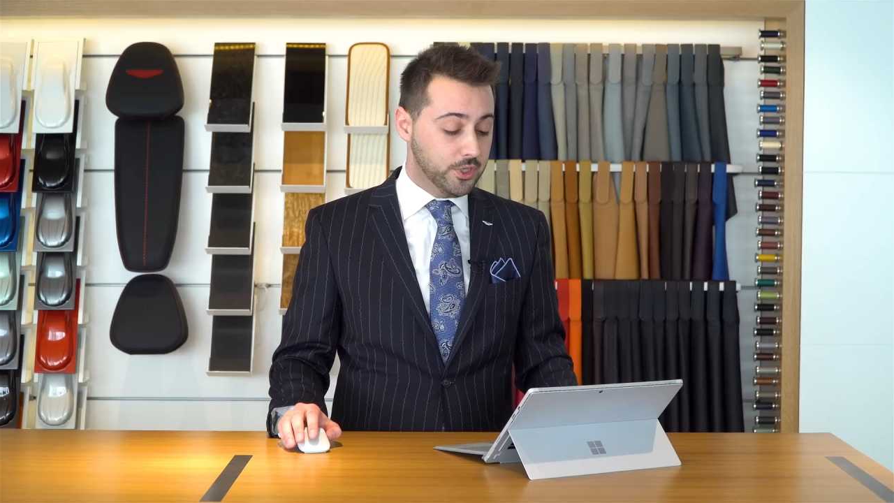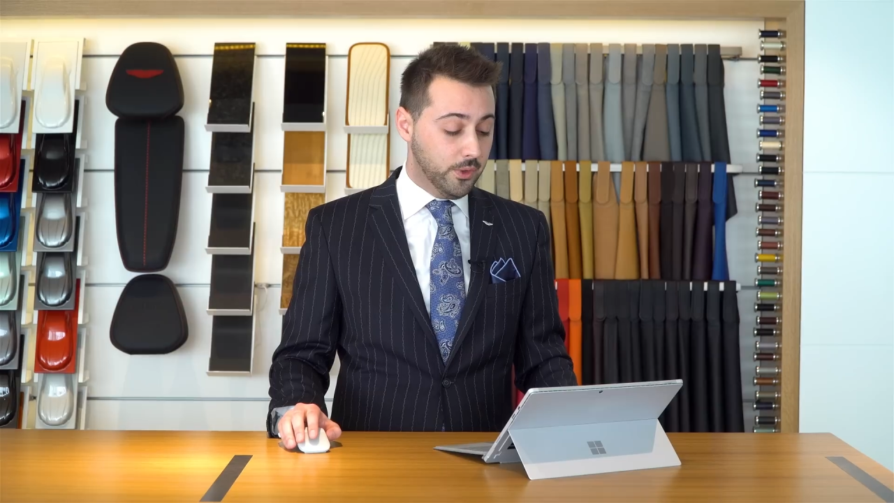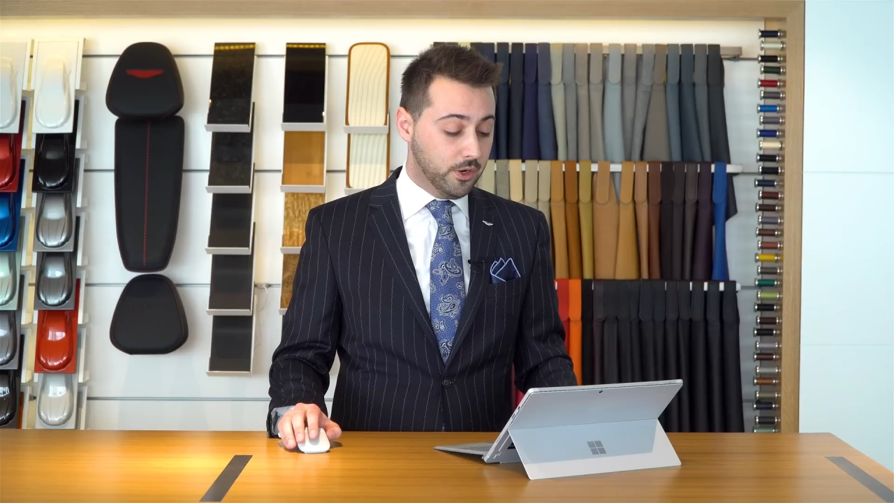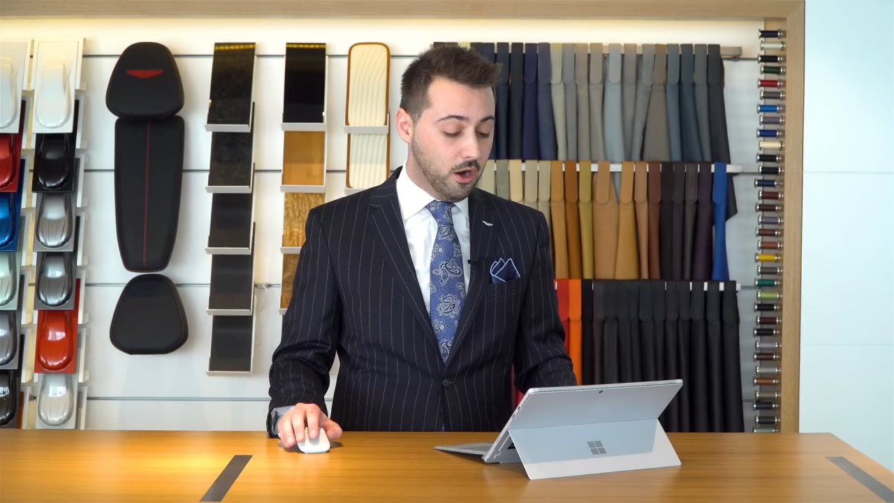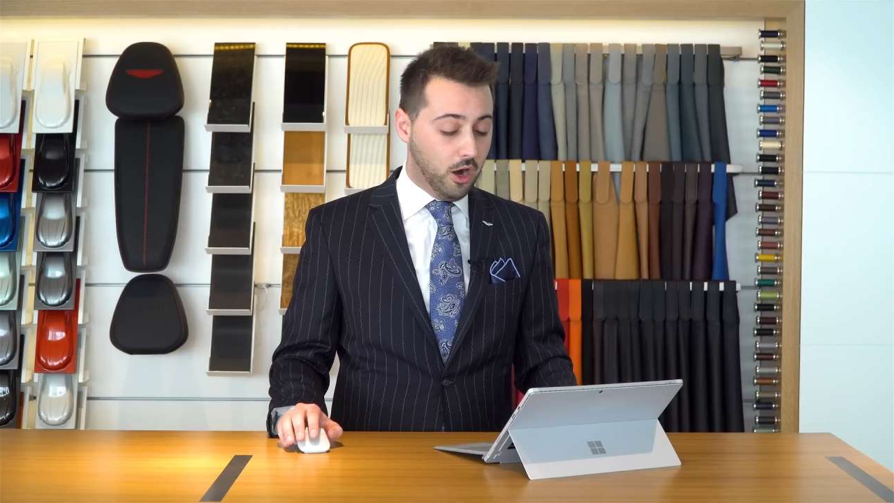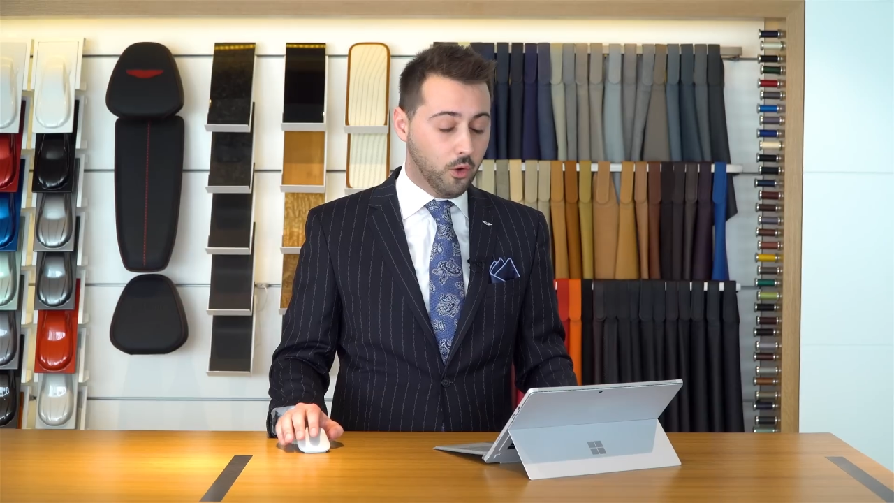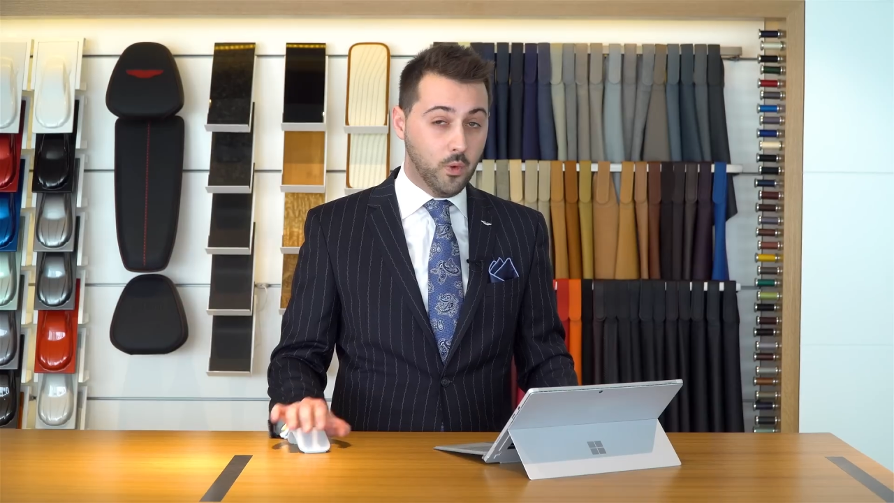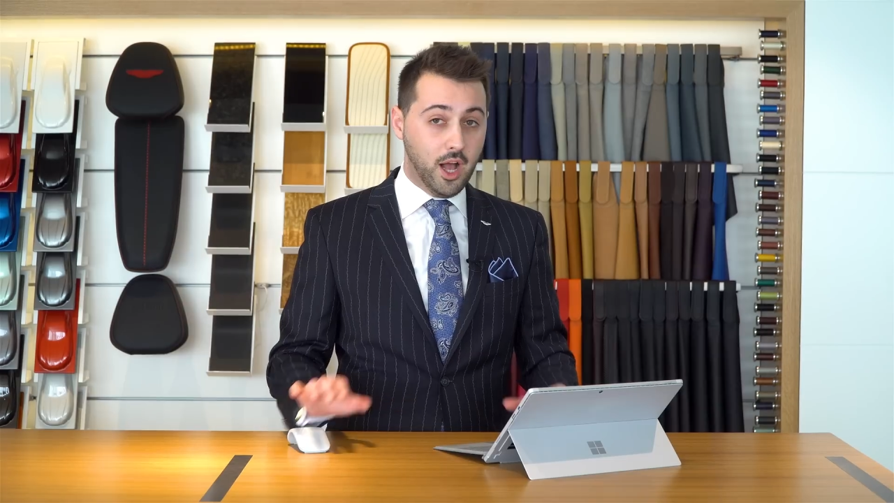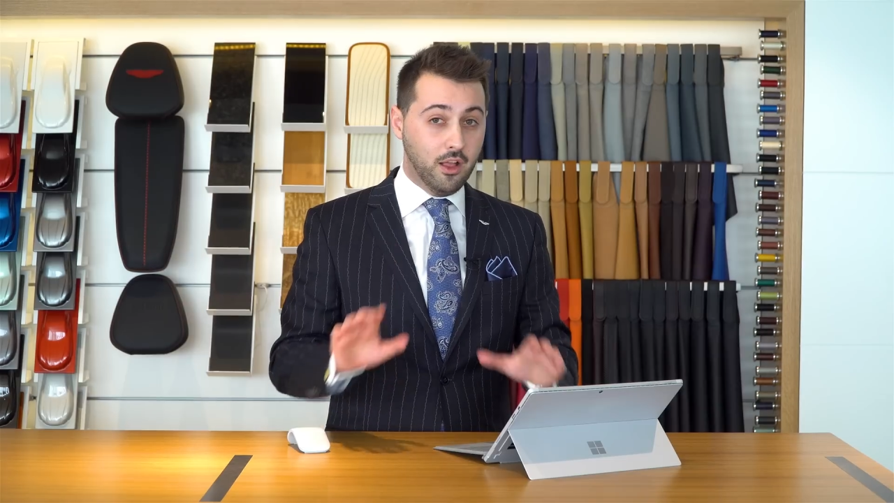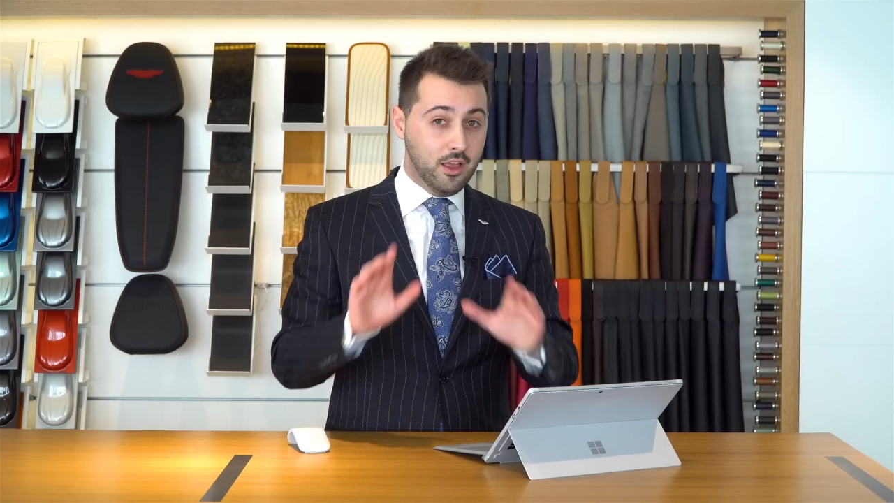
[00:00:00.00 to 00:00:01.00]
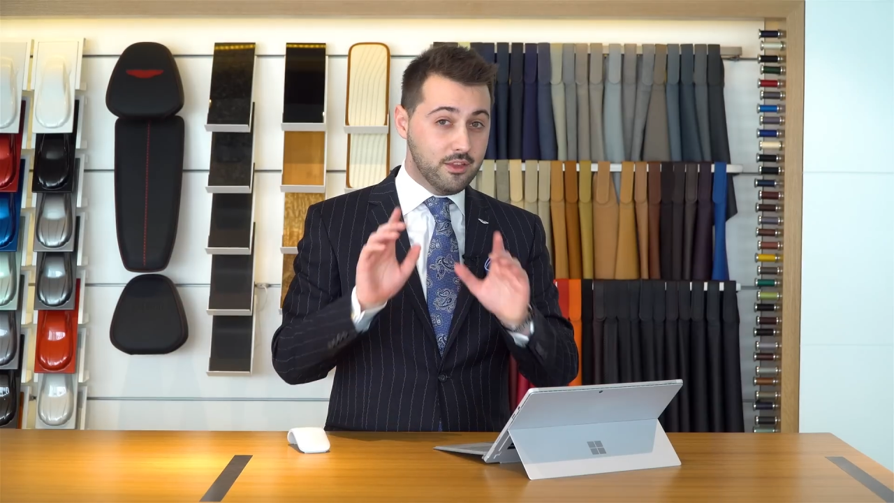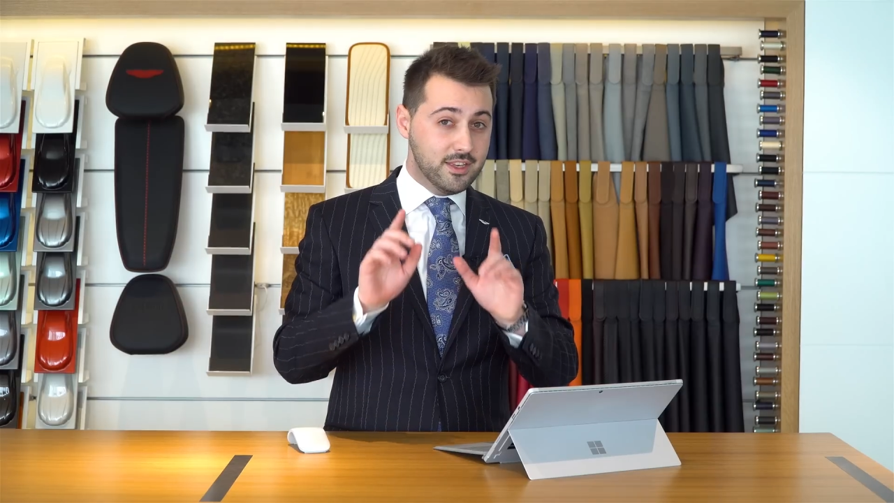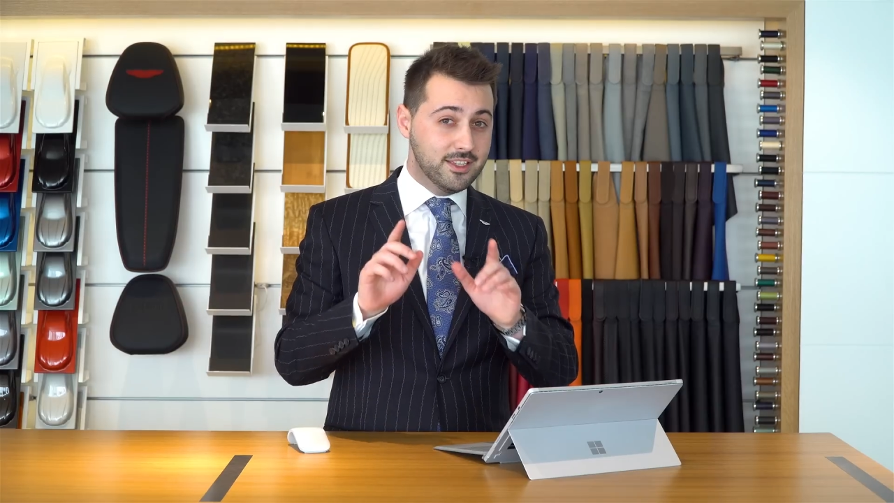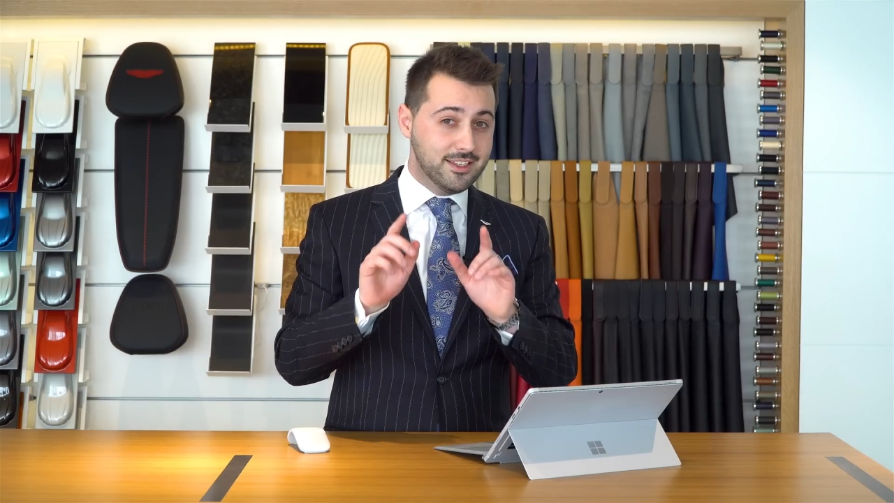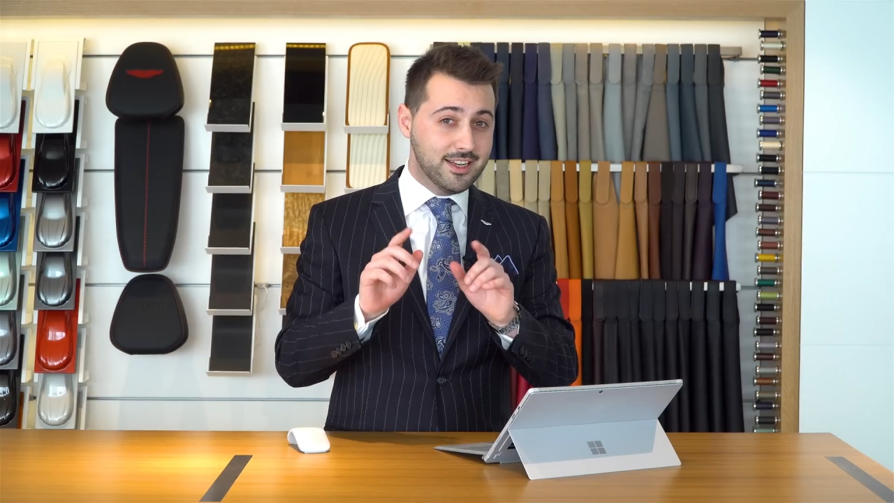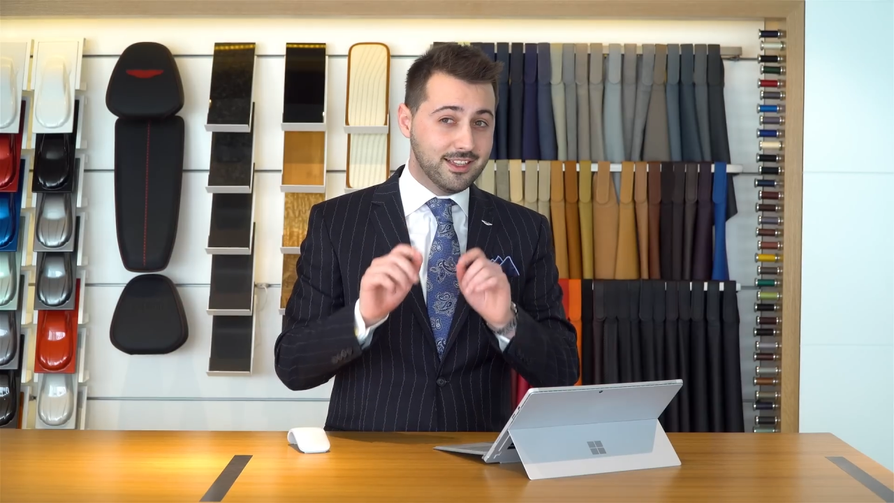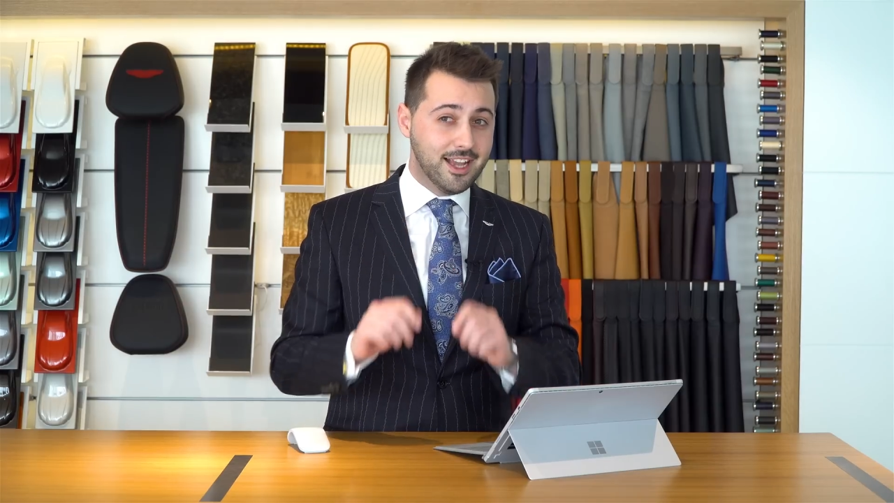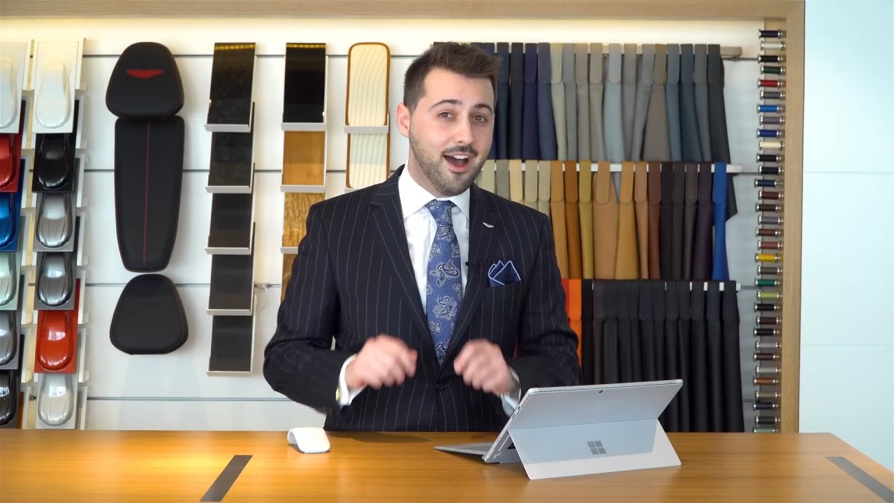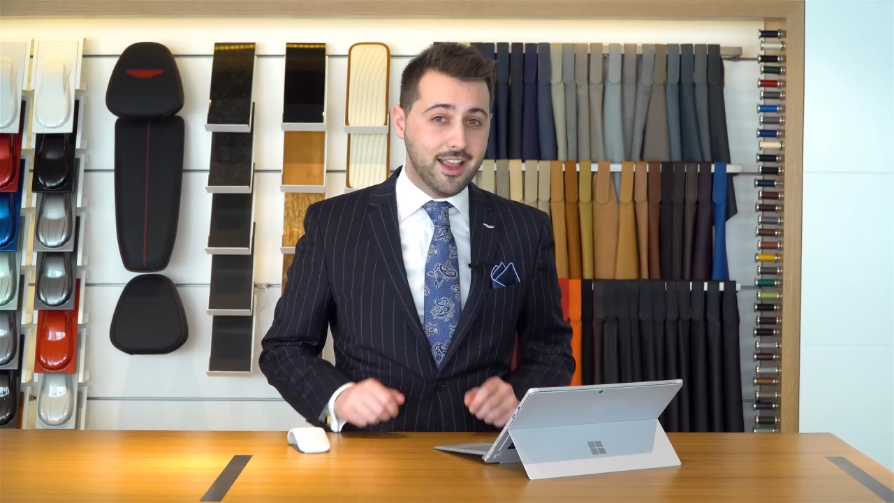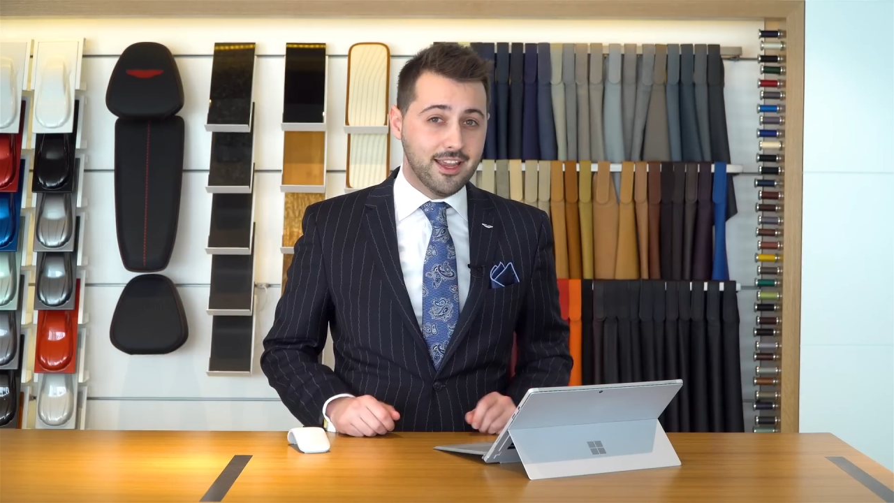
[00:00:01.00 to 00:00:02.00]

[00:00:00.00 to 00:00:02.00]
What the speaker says: on the car. Well, this is gonna tie